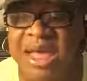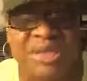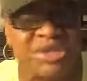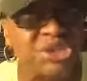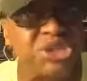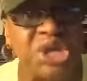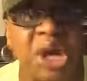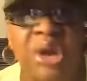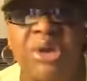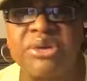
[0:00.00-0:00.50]

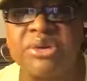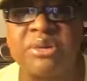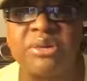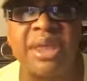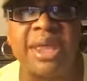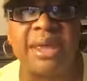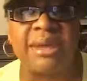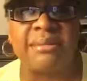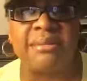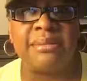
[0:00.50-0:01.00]
Journal
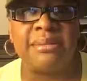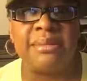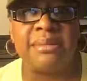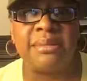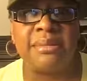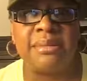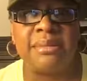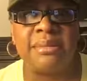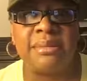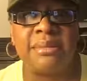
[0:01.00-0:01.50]
it.
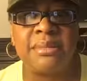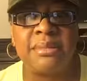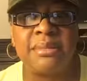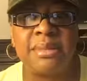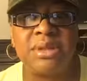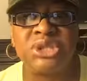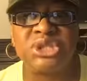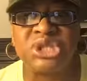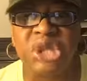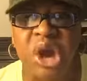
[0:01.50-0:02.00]

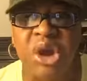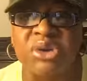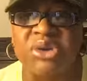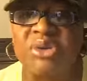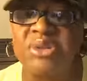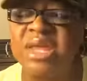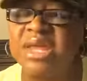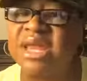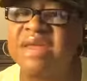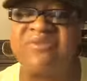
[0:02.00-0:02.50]

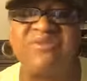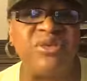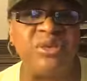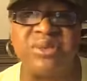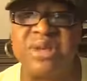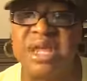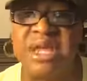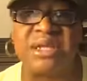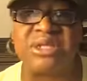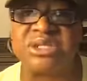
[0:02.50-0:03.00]
Journal it if you
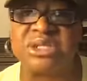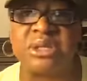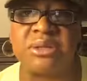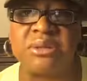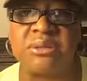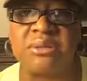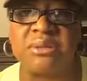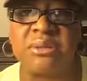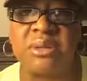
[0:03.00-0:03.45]
need to.